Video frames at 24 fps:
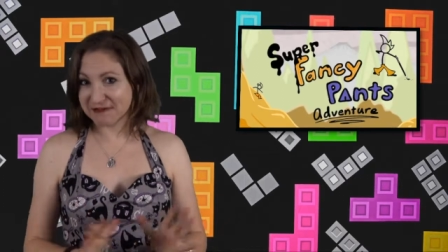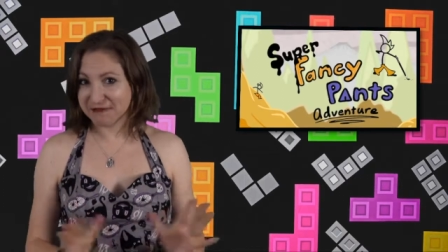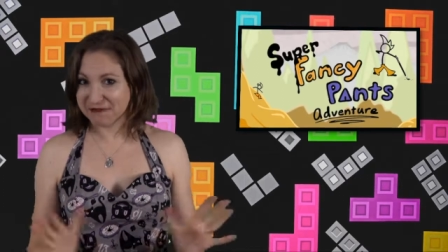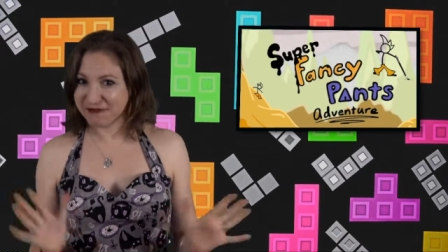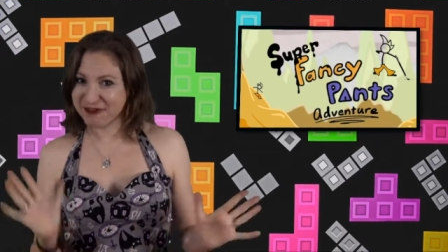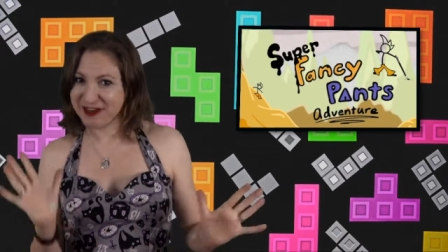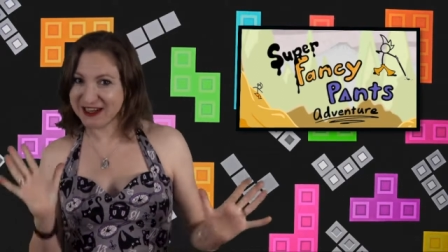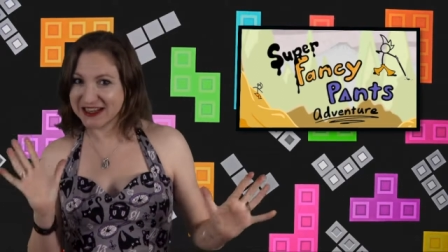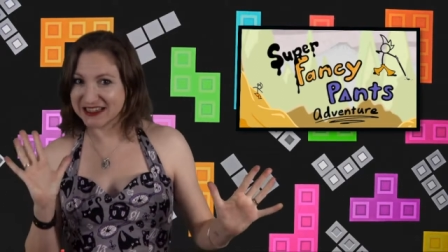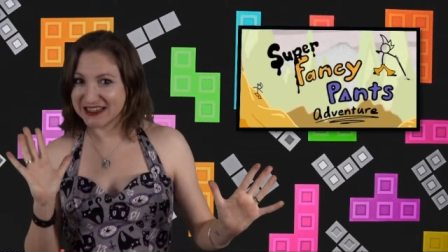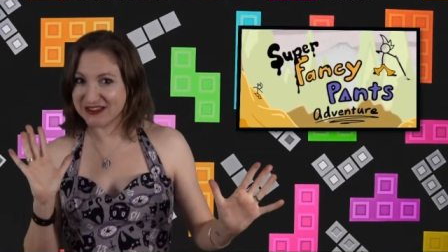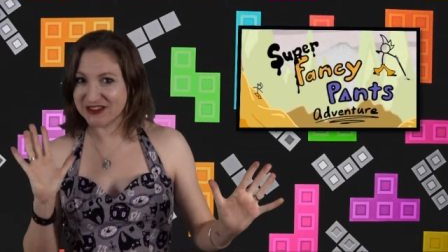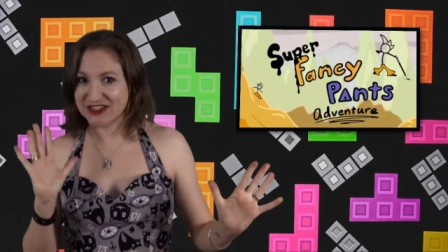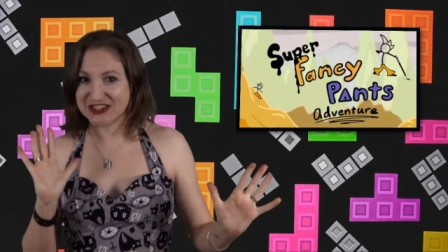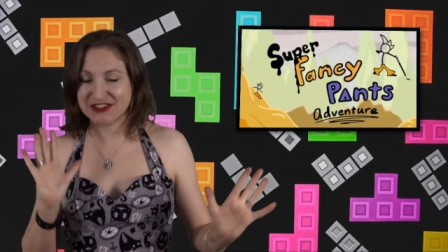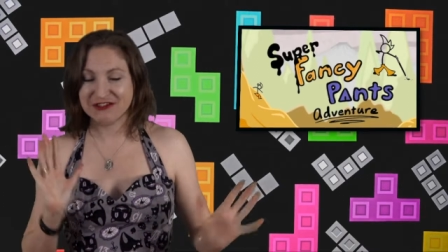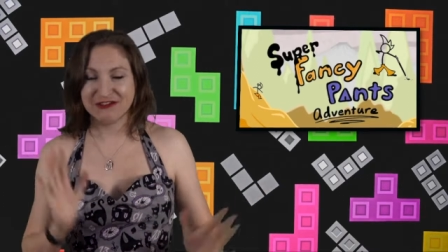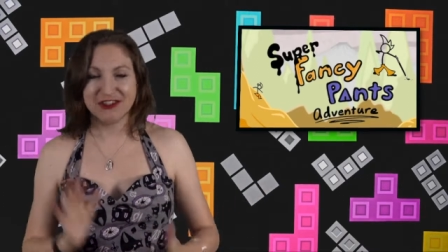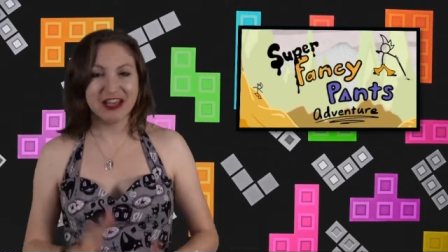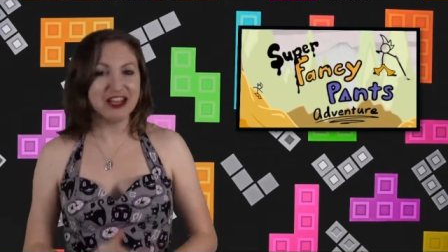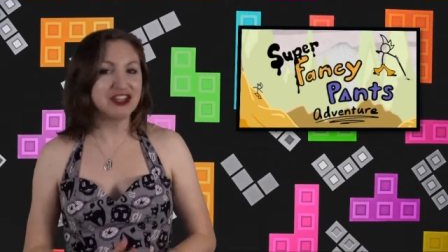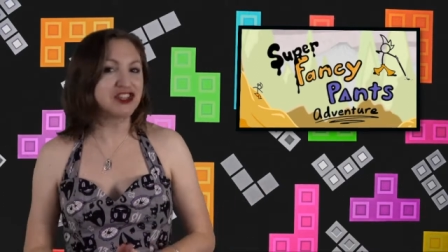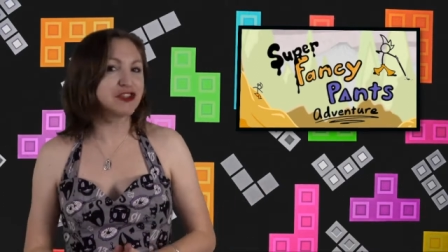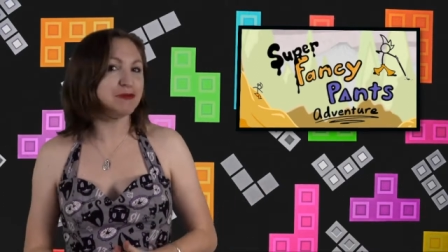free of its
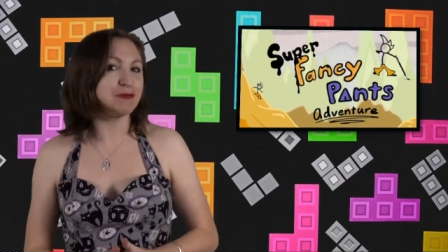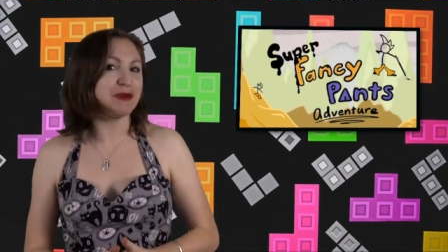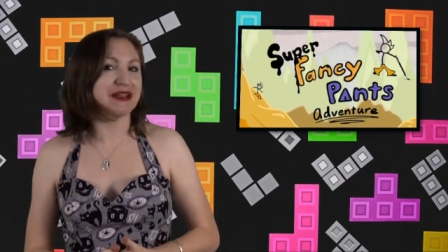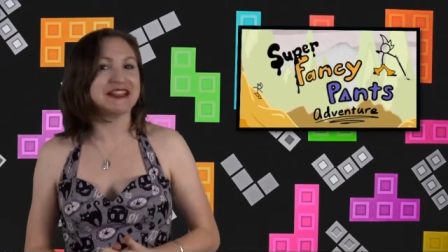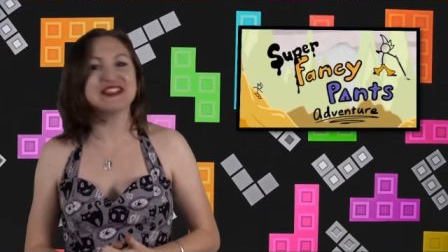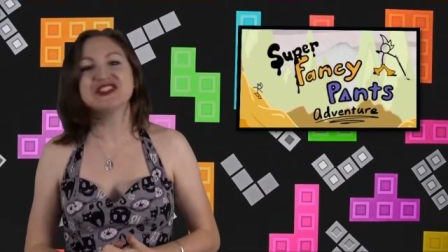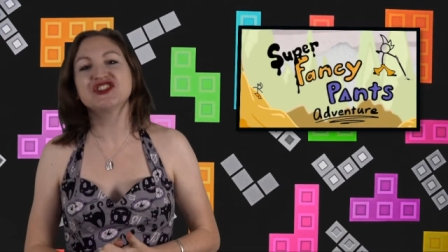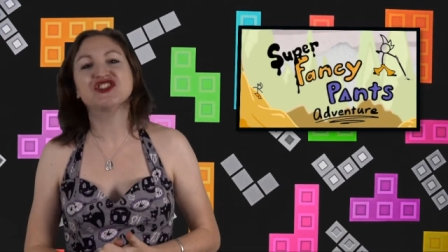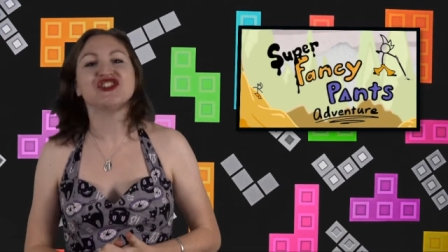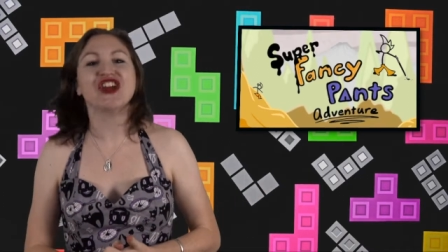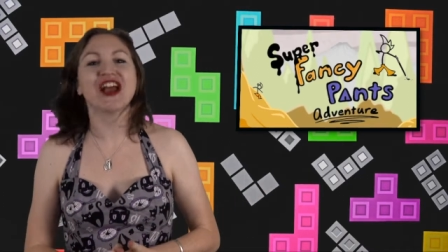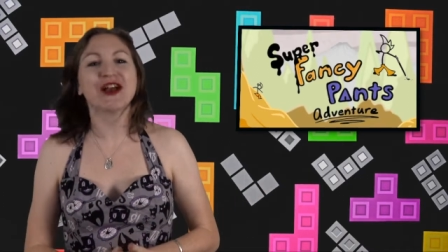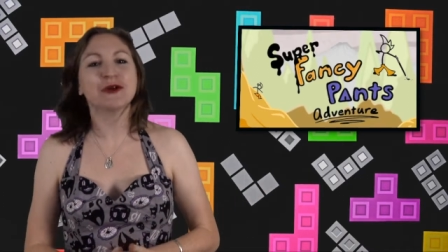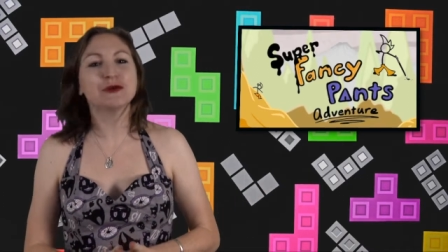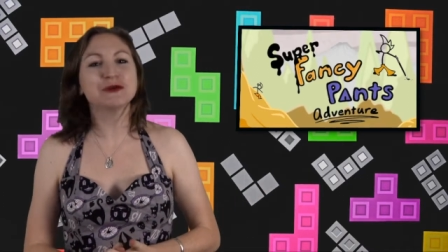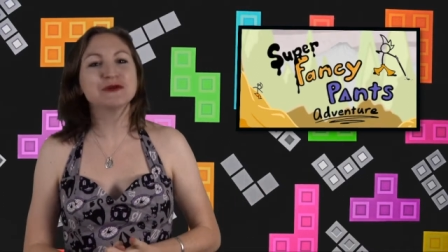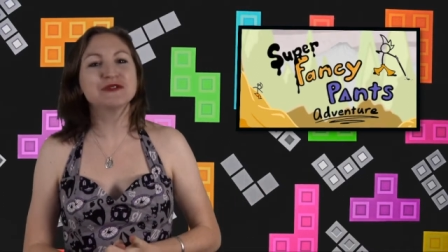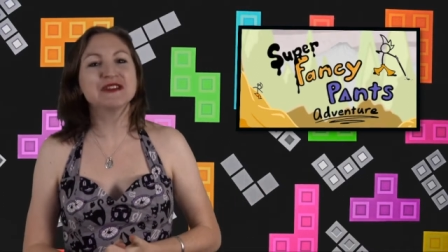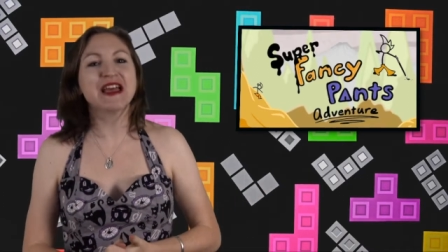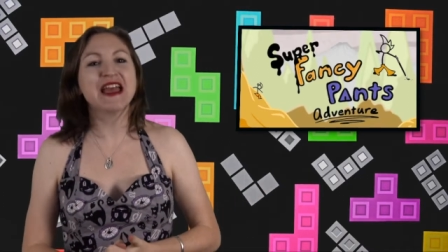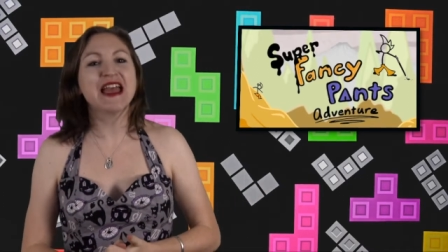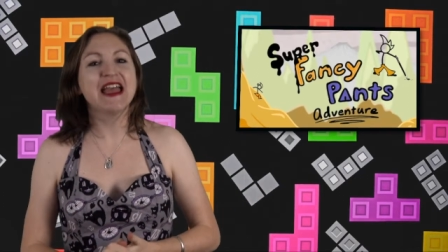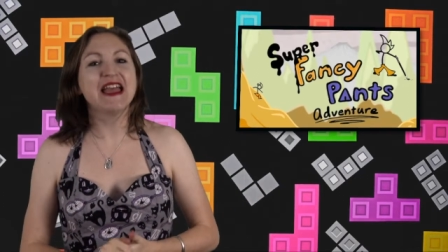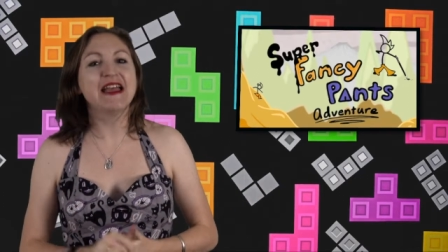flash-based
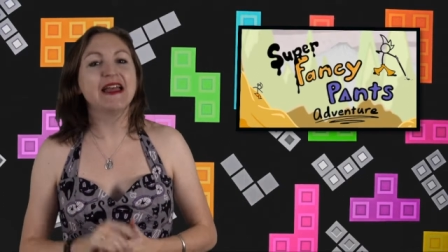shackles